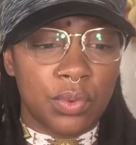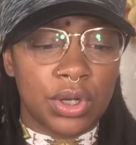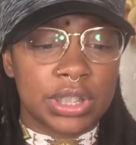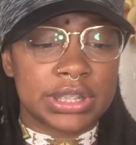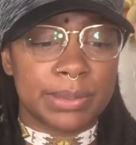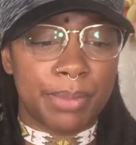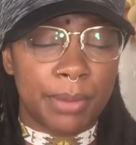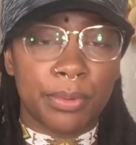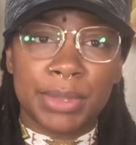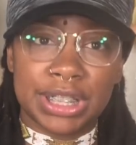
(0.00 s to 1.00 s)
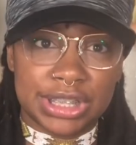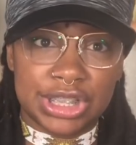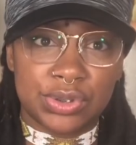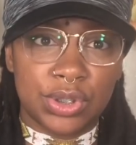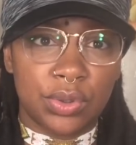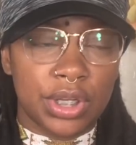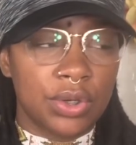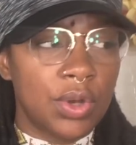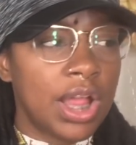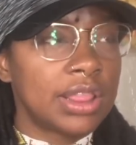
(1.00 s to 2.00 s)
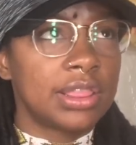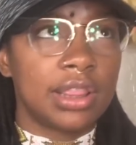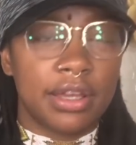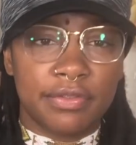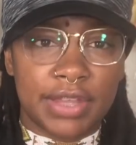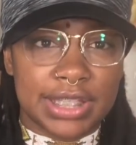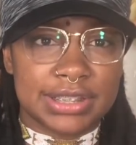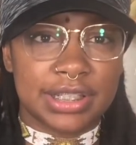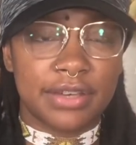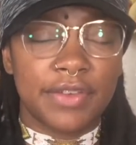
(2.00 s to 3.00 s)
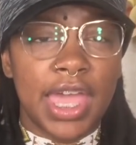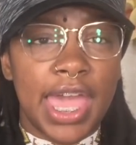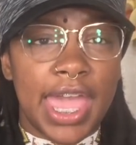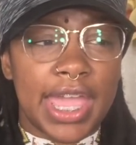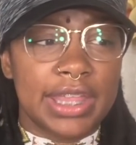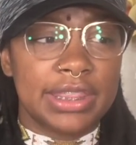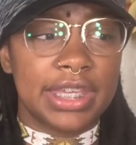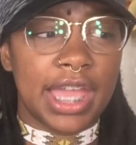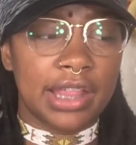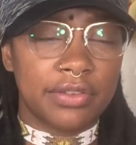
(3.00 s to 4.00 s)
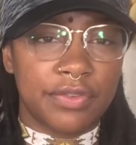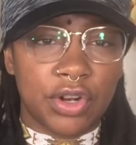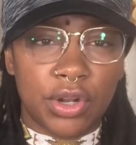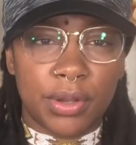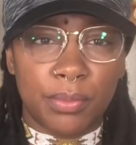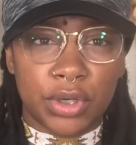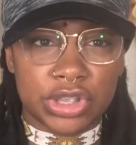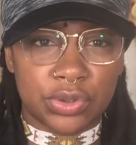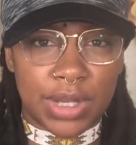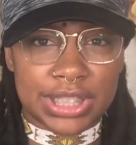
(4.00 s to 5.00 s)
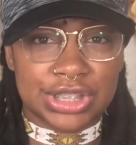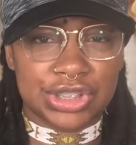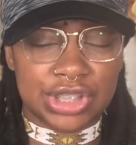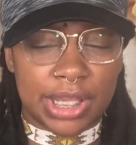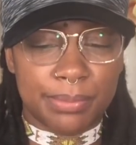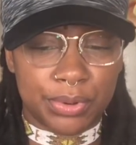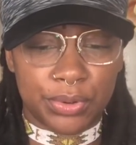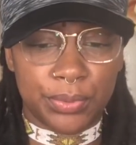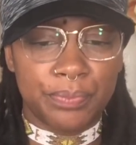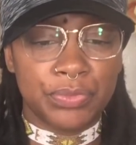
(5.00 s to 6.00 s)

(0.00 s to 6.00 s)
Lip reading: Works peppermint and tea tree oil. Love that stuff. And the aloe vera moisturizing shampoo.